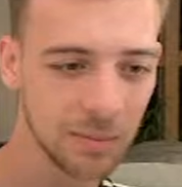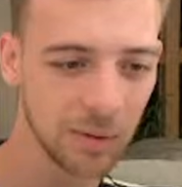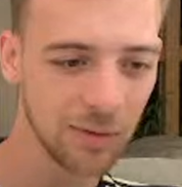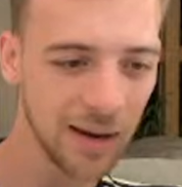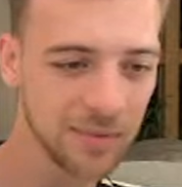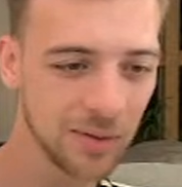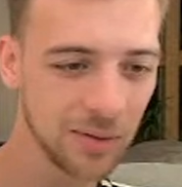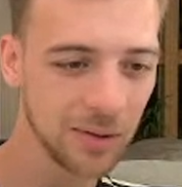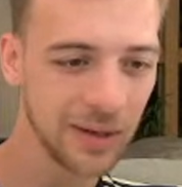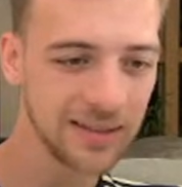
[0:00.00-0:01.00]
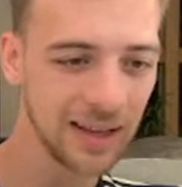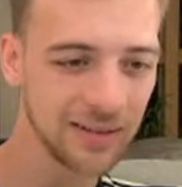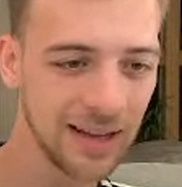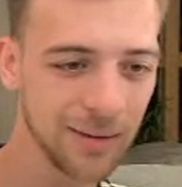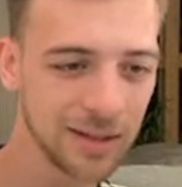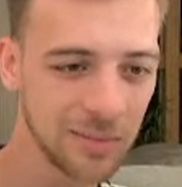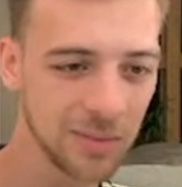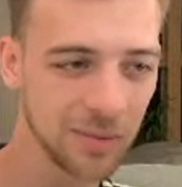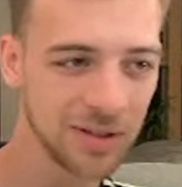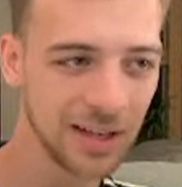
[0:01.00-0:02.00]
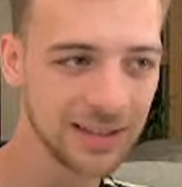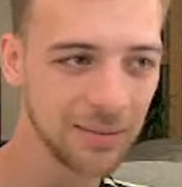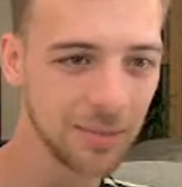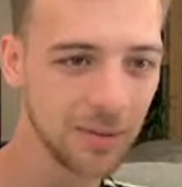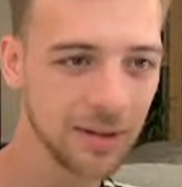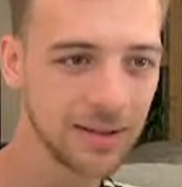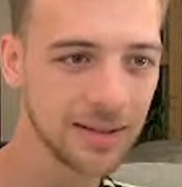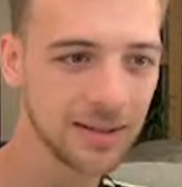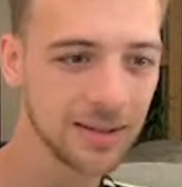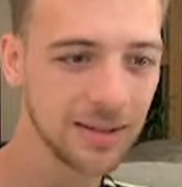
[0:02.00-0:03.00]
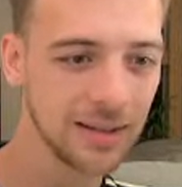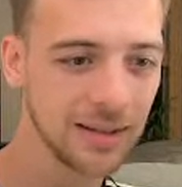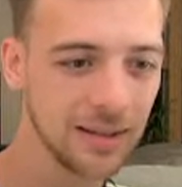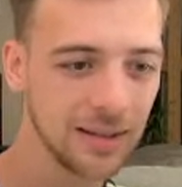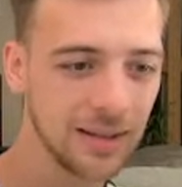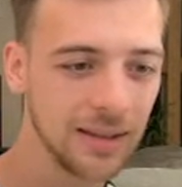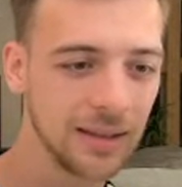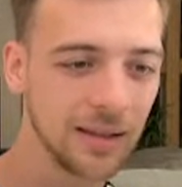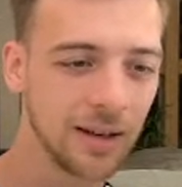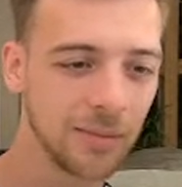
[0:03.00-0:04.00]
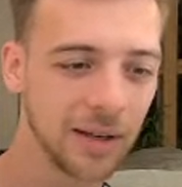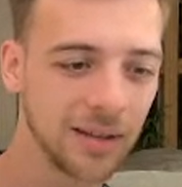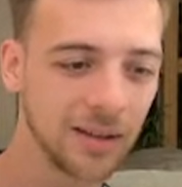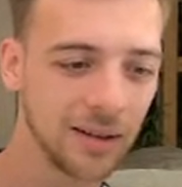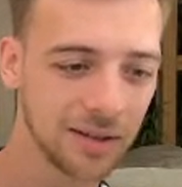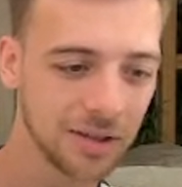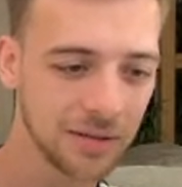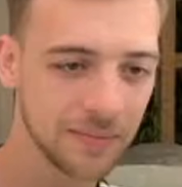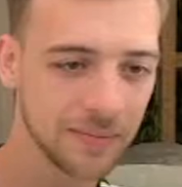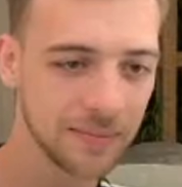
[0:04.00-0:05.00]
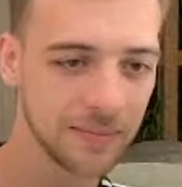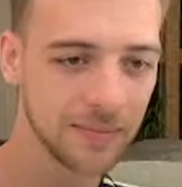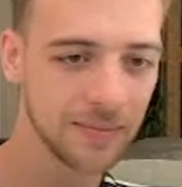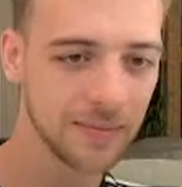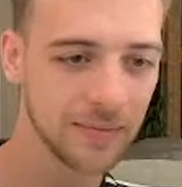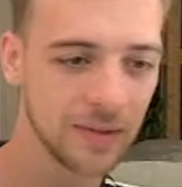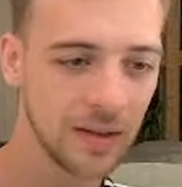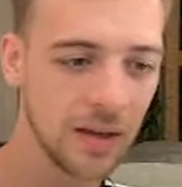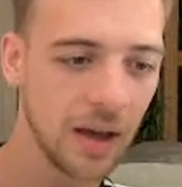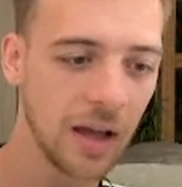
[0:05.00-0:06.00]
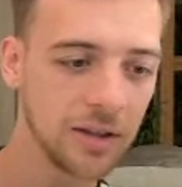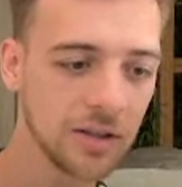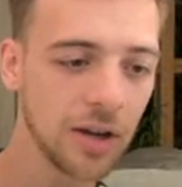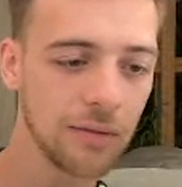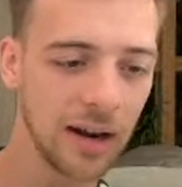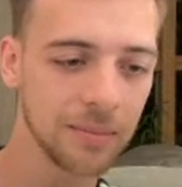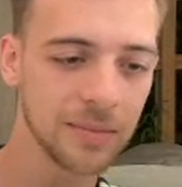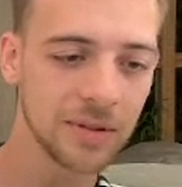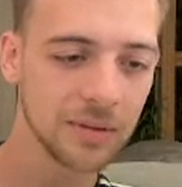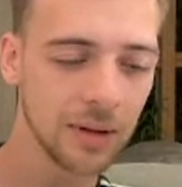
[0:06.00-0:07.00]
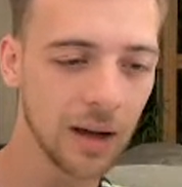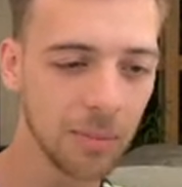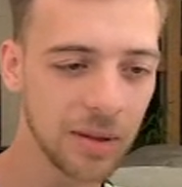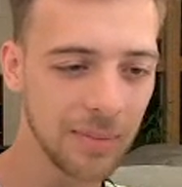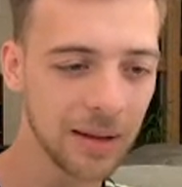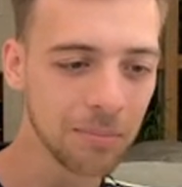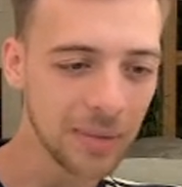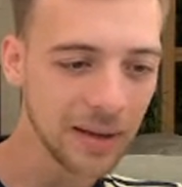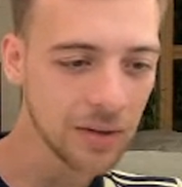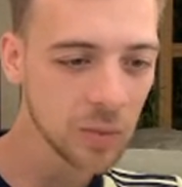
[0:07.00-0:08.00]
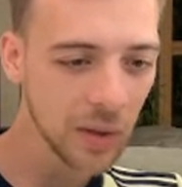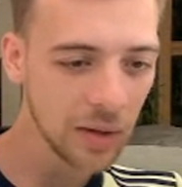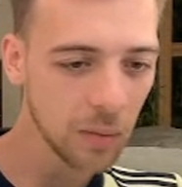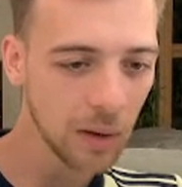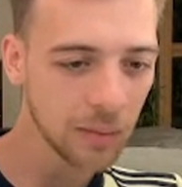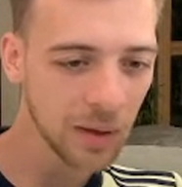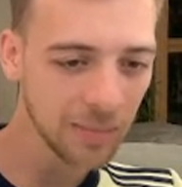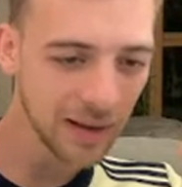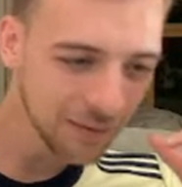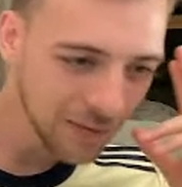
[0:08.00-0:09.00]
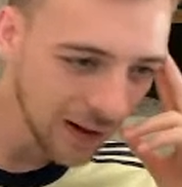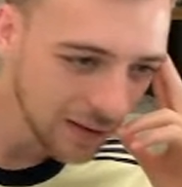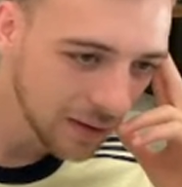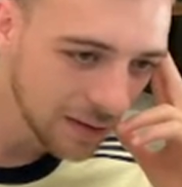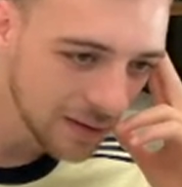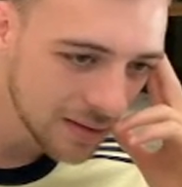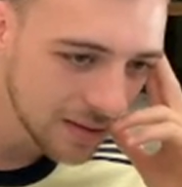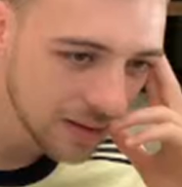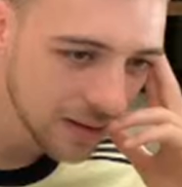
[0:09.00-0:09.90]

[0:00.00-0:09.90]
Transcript: But Rams are all the way down there in terms of projected points. Oh my gosh. I'll just go Rams. But they're playing Bills week 1. We're playing Falcons.